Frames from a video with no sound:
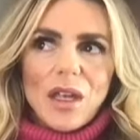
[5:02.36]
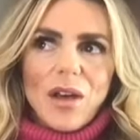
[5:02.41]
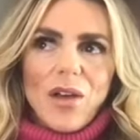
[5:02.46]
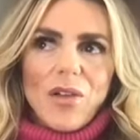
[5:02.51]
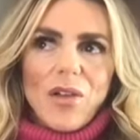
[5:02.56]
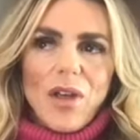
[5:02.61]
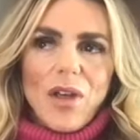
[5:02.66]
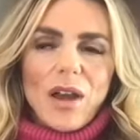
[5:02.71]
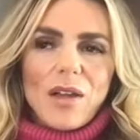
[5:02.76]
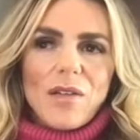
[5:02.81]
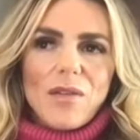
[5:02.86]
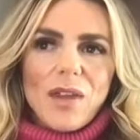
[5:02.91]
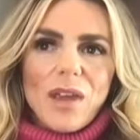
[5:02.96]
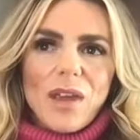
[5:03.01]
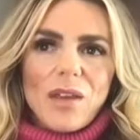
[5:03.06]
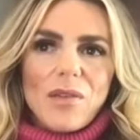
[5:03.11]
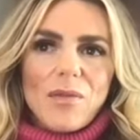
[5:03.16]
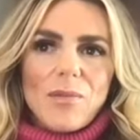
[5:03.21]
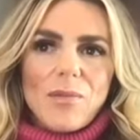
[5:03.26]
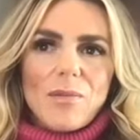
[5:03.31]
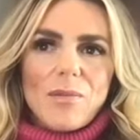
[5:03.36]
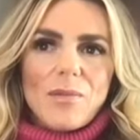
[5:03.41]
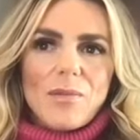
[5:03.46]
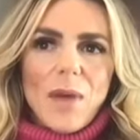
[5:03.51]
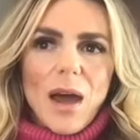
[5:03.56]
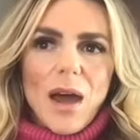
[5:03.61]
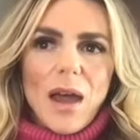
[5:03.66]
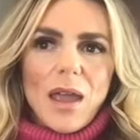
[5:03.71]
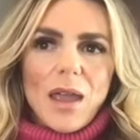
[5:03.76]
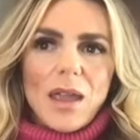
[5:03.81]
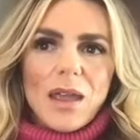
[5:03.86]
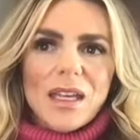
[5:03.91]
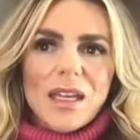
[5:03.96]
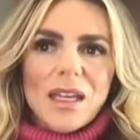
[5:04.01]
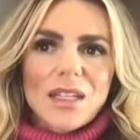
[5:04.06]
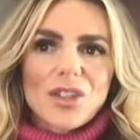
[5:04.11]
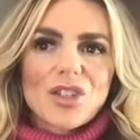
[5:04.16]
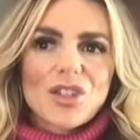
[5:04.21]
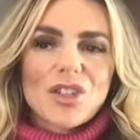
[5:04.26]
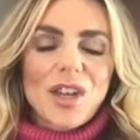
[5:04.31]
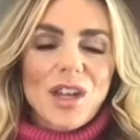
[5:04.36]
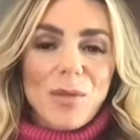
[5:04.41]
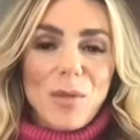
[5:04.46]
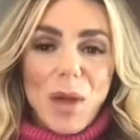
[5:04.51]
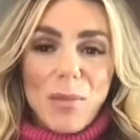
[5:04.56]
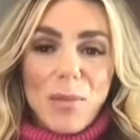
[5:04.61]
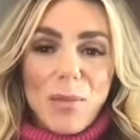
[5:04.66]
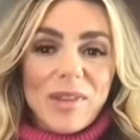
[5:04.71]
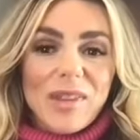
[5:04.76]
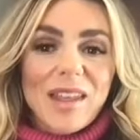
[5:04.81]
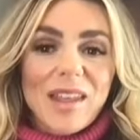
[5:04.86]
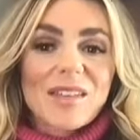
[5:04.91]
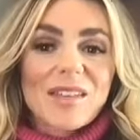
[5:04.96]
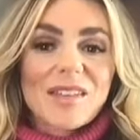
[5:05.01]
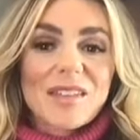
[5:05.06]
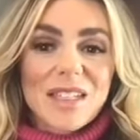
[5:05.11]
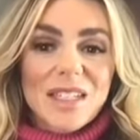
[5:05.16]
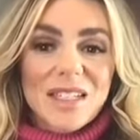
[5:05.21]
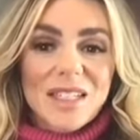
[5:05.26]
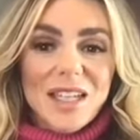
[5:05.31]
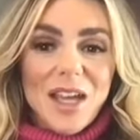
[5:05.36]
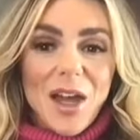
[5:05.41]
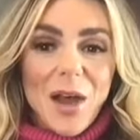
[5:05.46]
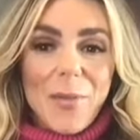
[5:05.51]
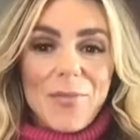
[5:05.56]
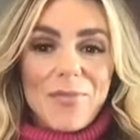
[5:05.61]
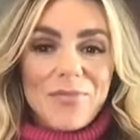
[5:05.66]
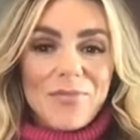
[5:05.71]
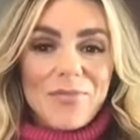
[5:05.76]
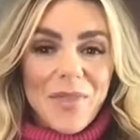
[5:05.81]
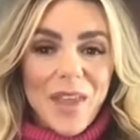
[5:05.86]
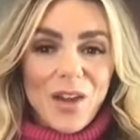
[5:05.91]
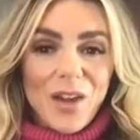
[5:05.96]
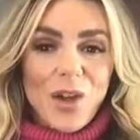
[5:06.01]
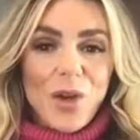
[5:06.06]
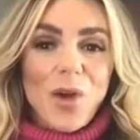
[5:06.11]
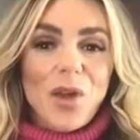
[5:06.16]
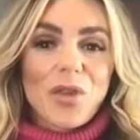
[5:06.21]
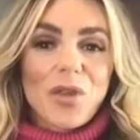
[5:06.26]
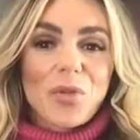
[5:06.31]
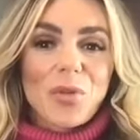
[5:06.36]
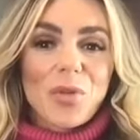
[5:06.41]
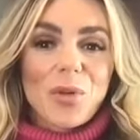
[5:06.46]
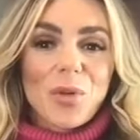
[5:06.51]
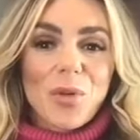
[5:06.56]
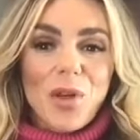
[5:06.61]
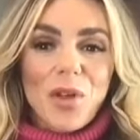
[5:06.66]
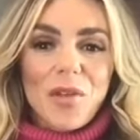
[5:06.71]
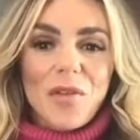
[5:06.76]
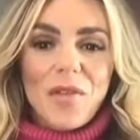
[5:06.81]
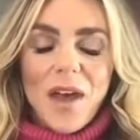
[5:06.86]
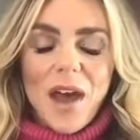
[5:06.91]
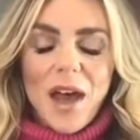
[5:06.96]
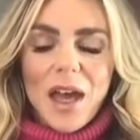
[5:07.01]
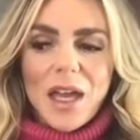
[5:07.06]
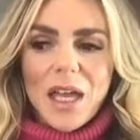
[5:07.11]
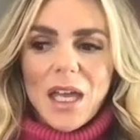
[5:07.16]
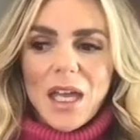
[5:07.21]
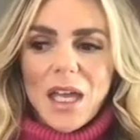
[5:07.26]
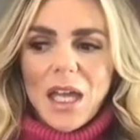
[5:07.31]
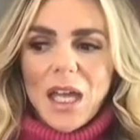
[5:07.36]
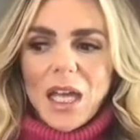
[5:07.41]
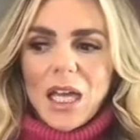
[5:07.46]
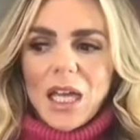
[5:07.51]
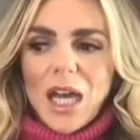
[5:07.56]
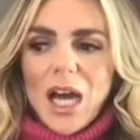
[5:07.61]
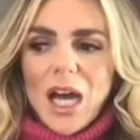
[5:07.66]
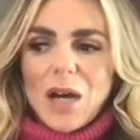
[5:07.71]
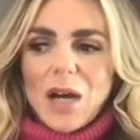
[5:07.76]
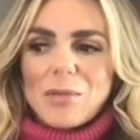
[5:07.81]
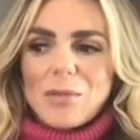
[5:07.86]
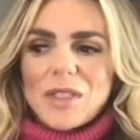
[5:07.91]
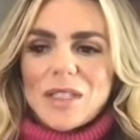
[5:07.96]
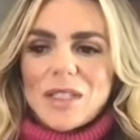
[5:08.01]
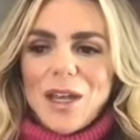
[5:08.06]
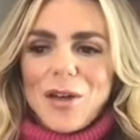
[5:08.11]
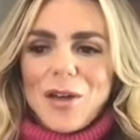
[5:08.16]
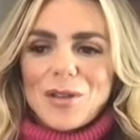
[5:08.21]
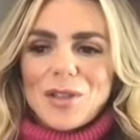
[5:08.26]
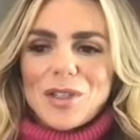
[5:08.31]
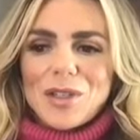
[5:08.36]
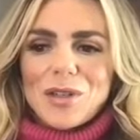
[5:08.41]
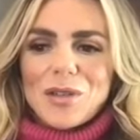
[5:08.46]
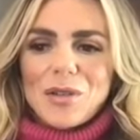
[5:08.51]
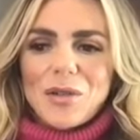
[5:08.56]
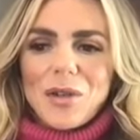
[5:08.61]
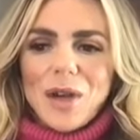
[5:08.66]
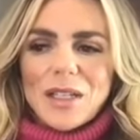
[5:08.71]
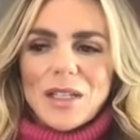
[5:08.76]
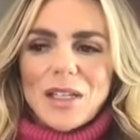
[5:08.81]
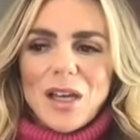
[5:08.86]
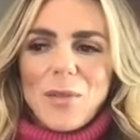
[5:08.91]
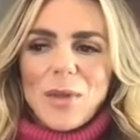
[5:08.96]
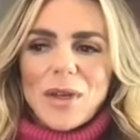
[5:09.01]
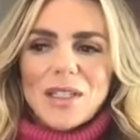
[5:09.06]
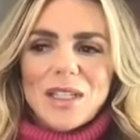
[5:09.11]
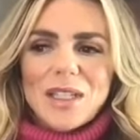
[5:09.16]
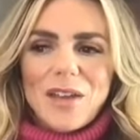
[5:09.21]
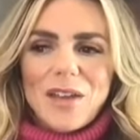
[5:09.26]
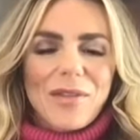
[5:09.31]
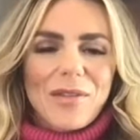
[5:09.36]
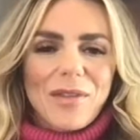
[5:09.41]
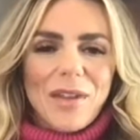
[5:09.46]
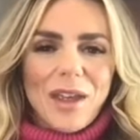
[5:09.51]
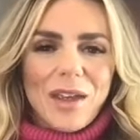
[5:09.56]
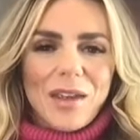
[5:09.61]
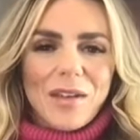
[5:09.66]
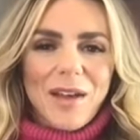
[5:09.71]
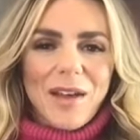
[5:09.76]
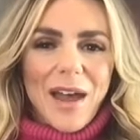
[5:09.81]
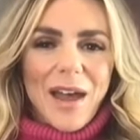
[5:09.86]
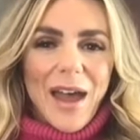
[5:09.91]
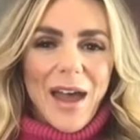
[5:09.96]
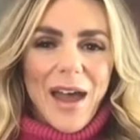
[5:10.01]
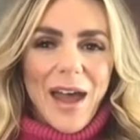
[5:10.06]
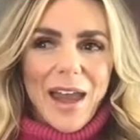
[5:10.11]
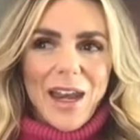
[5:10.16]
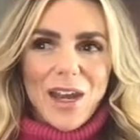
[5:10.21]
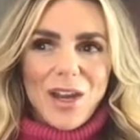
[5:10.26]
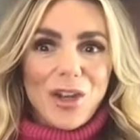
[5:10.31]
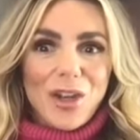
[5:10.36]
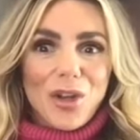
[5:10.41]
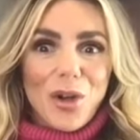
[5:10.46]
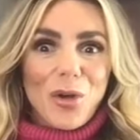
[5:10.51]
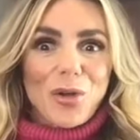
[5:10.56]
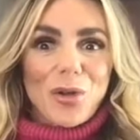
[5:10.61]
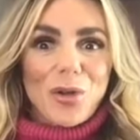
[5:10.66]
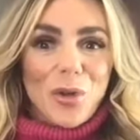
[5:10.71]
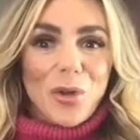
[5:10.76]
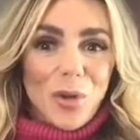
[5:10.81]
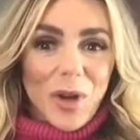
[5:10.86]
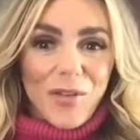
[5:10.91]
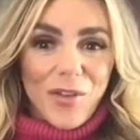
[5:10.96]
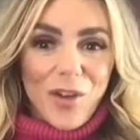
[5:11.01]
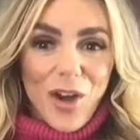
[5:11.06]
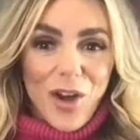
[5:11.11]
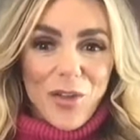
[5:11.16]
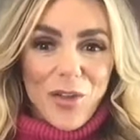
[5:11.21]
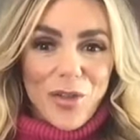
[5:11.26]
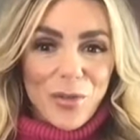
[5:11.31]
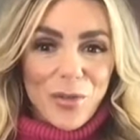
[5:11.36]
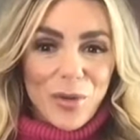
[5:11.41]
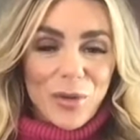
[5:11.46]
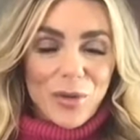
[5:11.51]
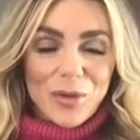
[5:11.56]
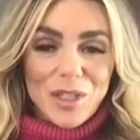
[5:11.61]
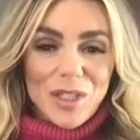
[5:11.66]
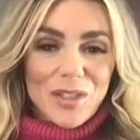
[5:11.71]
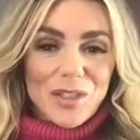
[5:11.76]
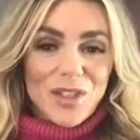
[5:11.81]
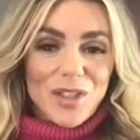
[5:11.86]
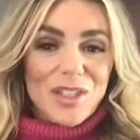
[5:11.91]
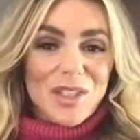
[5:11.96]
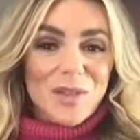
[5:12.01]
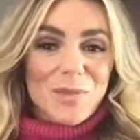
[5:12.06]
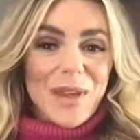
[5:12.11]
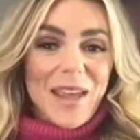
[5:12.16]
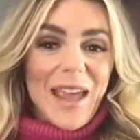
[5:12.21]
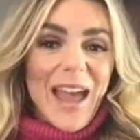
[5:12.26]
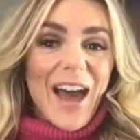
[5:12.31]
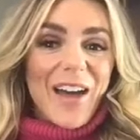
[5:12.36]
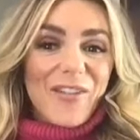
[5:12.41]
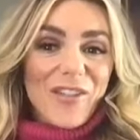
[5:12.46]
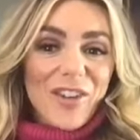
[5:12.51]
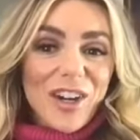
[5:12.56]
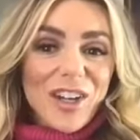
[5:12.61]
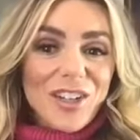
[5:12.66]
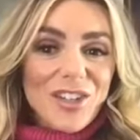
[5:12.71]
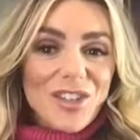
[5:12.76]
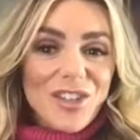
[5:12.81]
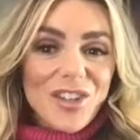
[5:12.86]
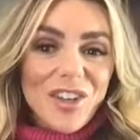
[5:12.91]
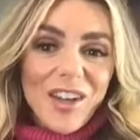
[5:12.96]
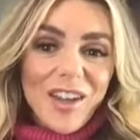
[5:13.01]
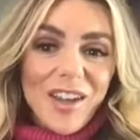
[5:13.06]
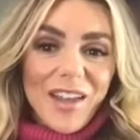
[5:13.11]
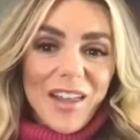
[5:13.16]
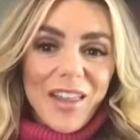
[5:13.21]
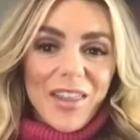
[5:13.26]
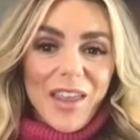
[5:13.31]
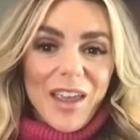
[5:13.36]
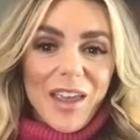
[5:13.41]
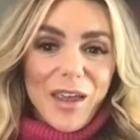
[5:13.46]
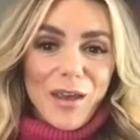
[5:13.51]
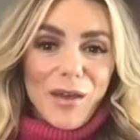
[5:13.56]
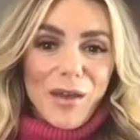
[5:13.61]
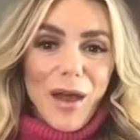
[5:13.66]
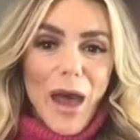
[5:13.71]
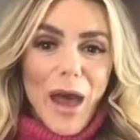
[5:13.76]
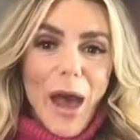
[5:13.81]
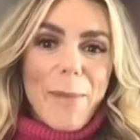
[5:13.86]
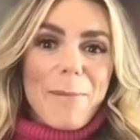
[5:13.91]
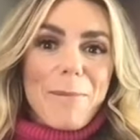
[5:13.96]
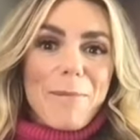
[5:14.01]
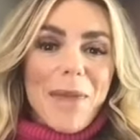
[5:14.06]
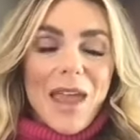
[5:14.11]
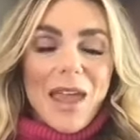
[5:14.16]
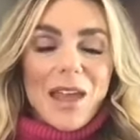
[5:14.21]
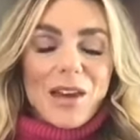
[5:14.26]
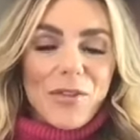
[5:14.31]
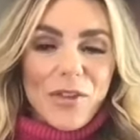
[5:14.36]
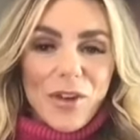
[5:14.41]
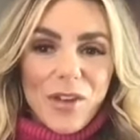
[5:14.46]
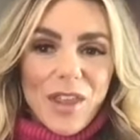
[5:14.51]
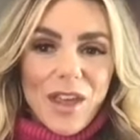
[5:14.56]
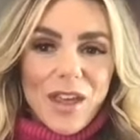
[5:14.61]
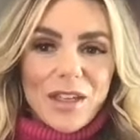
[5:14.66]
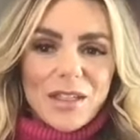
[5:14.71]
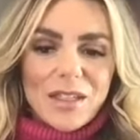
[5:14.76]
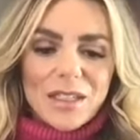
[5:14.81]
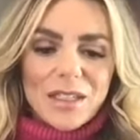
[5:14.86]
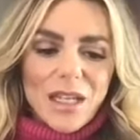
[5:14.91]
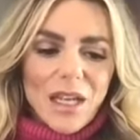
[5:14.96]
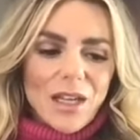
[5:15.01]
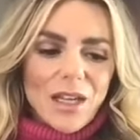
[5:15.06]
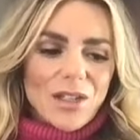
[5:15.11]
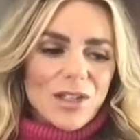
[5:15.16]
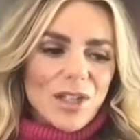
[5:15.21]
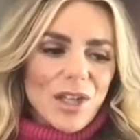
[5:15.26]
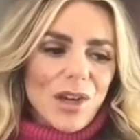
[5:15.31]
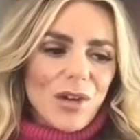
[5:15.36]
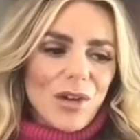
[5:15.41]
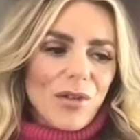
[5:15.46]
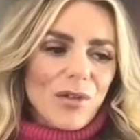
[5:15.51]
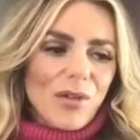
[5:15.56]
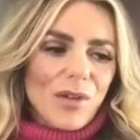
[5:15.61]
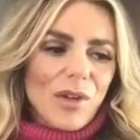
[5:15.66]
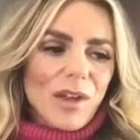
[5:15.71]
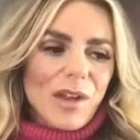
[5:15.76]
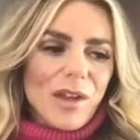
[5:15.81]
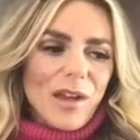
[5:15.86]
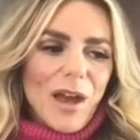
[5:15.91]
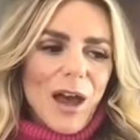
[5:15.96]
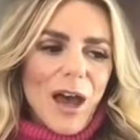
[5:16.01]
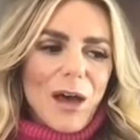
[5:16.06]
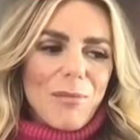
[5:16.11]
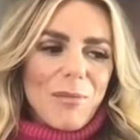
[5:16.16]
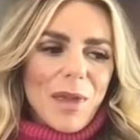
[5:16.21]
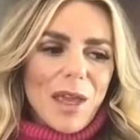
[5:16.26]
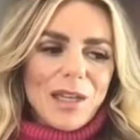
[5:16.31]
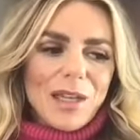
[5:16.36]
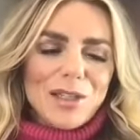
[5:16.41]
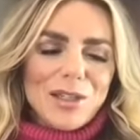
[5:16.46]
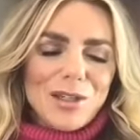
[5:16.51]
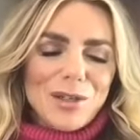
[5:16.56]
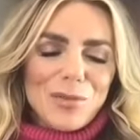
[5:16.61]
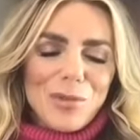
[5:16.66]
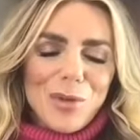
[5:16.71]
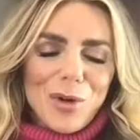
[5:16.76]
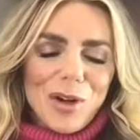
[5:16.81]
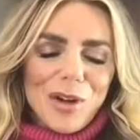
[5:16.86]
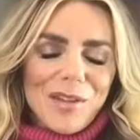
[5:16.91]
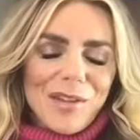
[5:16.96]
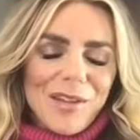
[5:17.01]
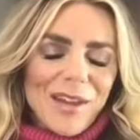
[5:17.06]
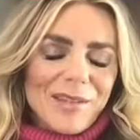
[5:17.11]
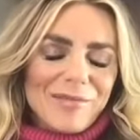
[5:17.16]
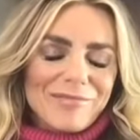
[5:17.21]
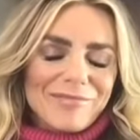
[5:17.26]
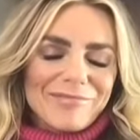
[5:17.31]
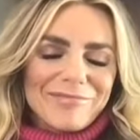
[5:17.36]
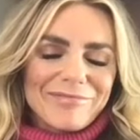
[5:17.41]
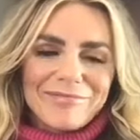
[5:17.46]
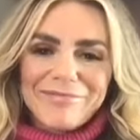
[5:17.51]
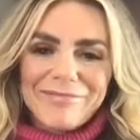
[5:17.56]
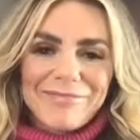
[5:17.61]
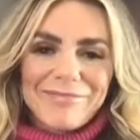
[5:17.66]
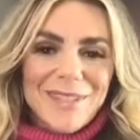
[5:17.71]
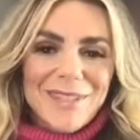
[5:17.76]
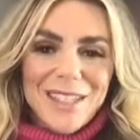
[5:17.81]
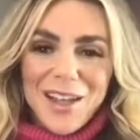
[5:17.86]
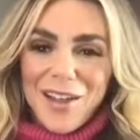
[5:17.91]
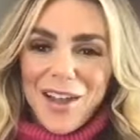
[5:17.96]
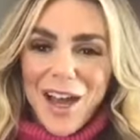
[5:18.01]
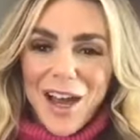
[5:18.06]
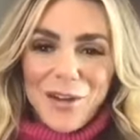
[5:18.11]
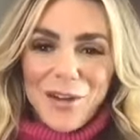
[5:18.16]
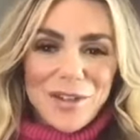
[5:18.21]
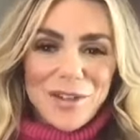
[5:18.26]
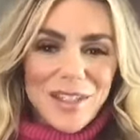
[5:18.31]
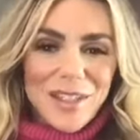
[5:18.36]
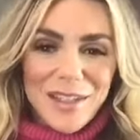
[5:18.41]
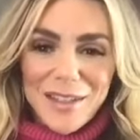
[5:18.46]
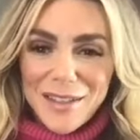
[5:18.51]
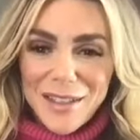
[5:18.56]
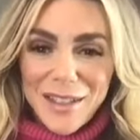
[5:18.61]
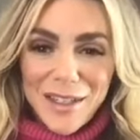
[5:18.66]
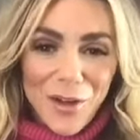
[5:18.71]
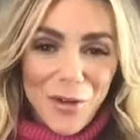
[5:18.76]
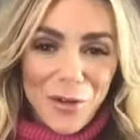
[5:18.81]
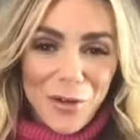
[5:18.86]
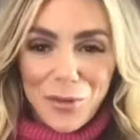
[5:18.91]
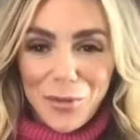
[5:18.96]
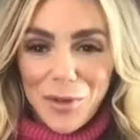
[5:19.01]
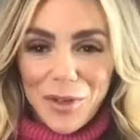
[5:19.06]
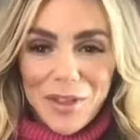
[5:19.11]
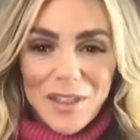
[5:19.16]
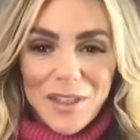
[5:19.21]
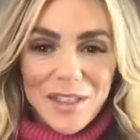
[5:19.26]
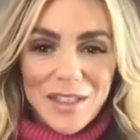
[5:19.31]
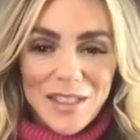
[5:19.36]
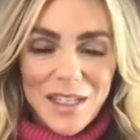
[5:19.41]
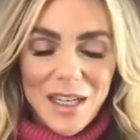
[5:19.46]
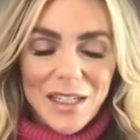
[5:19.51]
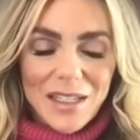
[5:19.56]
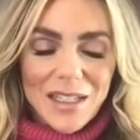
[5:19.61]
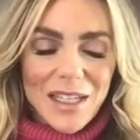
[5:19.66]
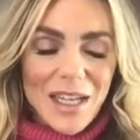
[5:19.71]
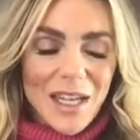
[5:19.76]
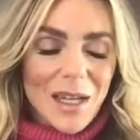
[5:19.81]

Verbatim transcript: a lot of like my conditioning and my belief system and going through all of that comes down to I tell myself, like, I didn't go through what I've gone through to just be average. Like, I'm made for this. And so I'm made to do more than sell houses and own a real estate. Yeah.